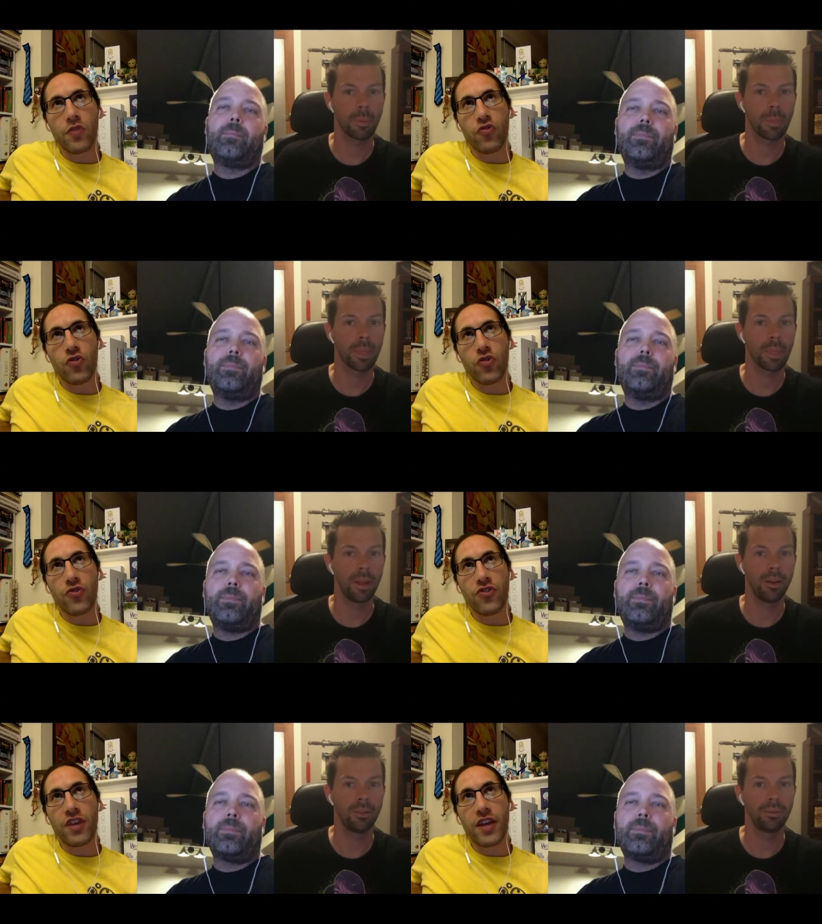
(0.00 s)
Speaker 1: do you
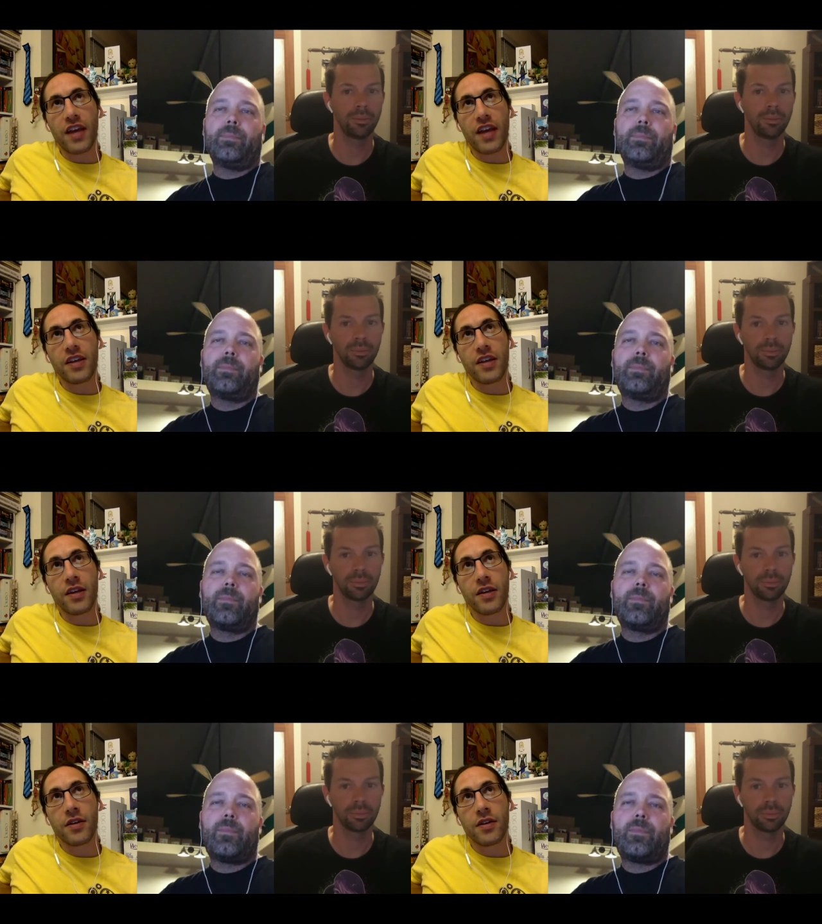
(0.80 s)
see
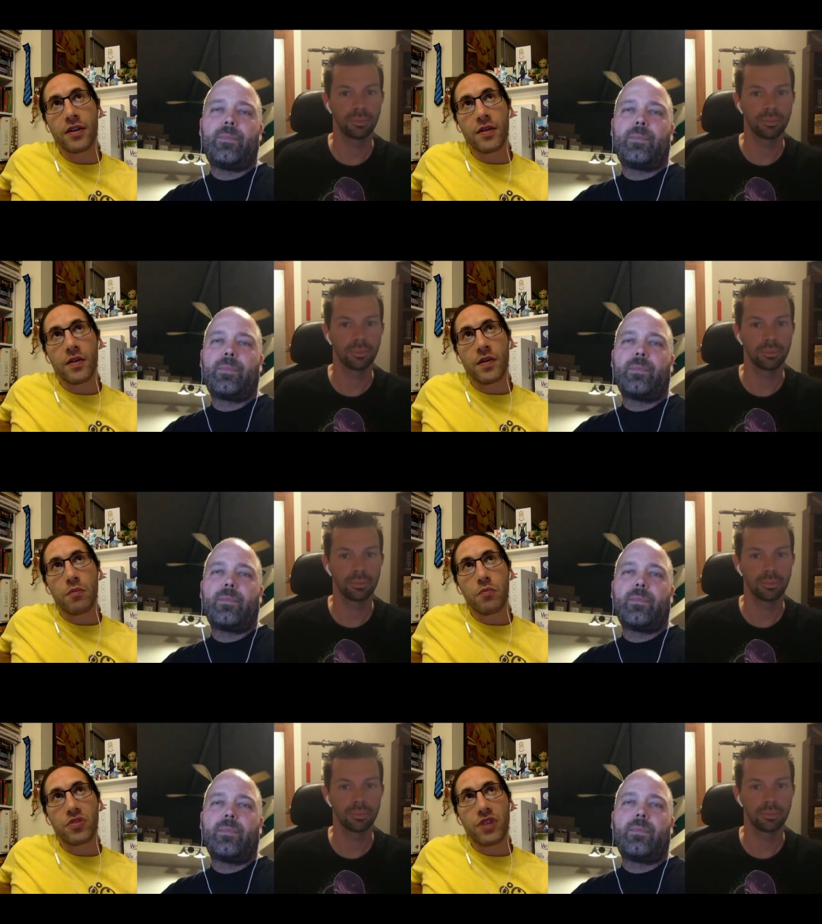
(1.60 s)
any
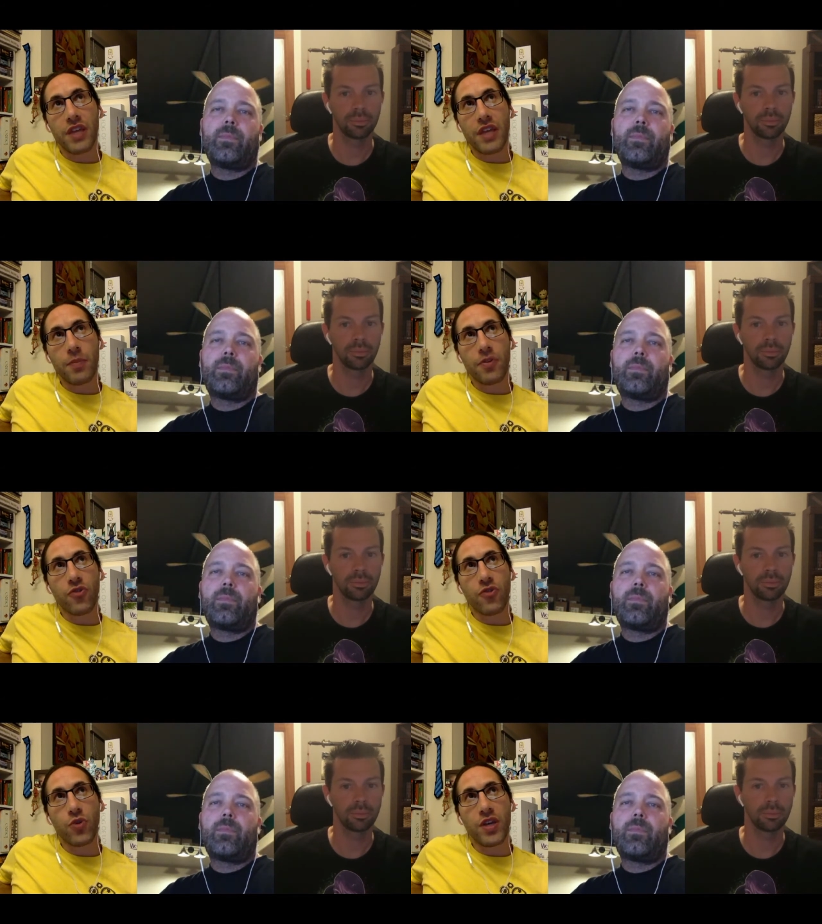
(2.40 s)
bleed
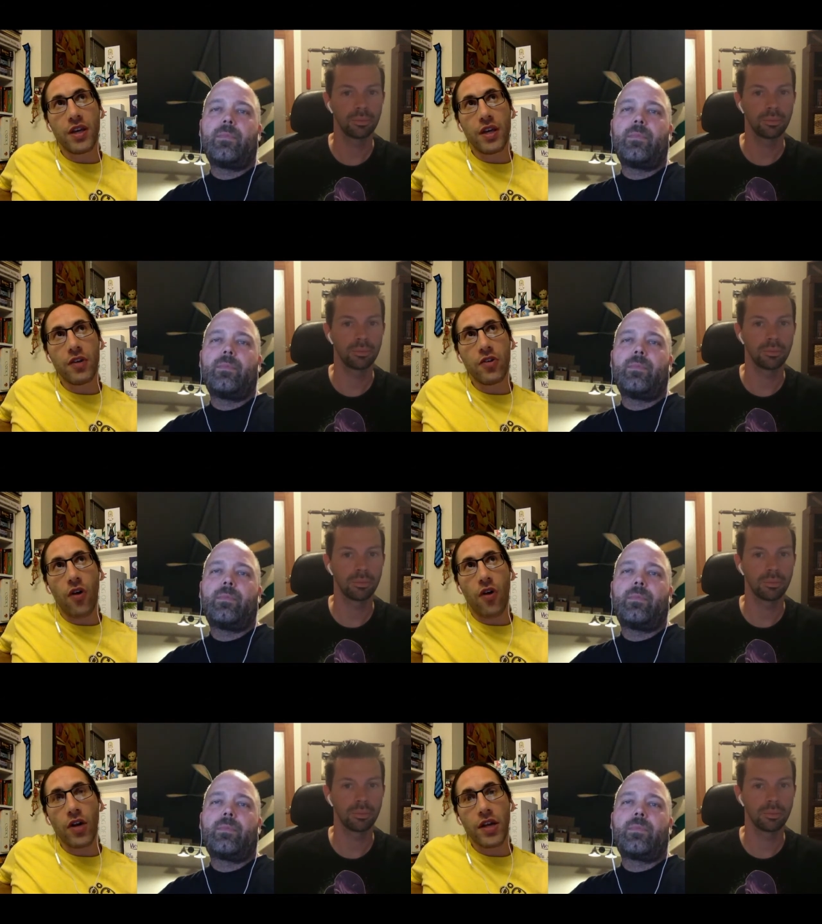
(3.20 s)
between your
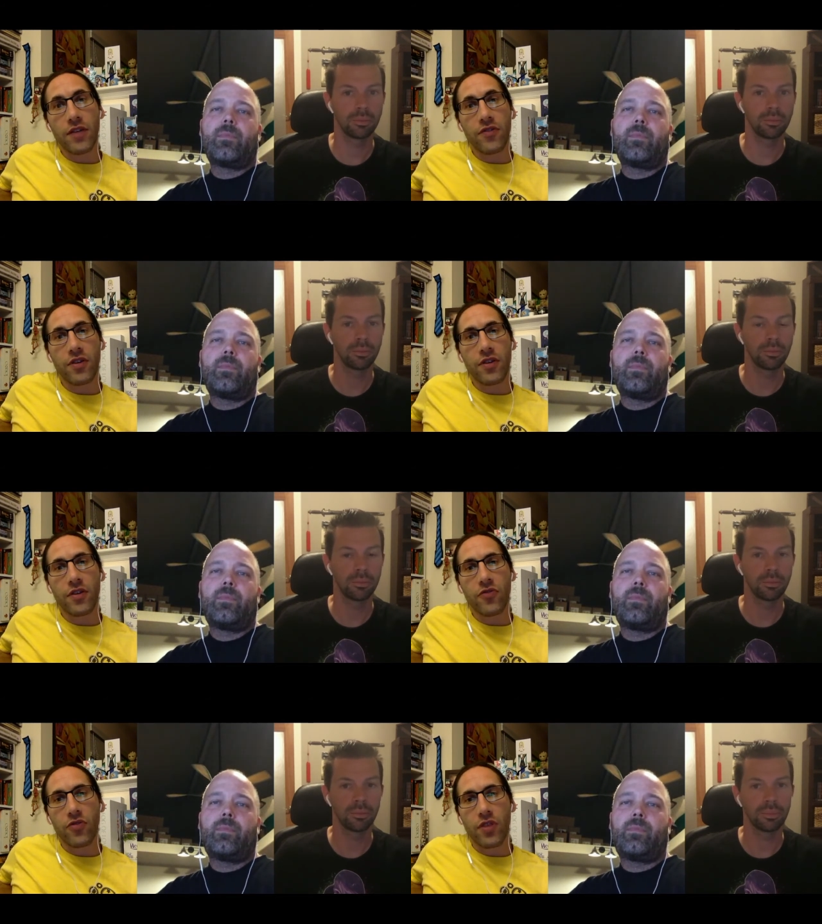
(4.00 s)
audiences,
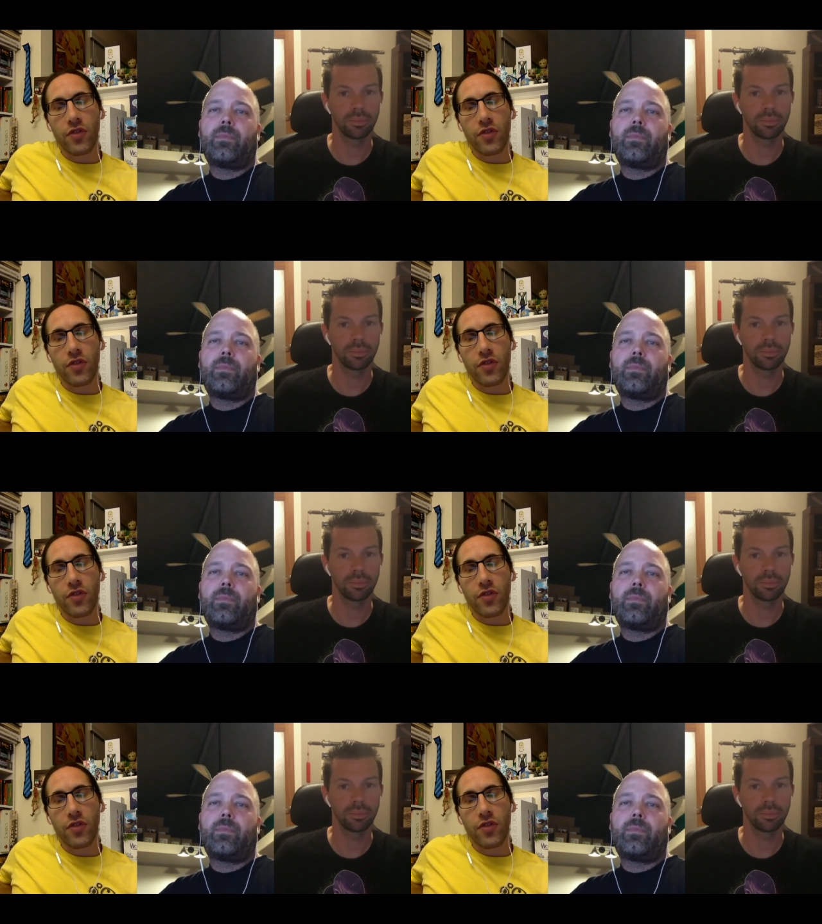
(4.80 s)
or are they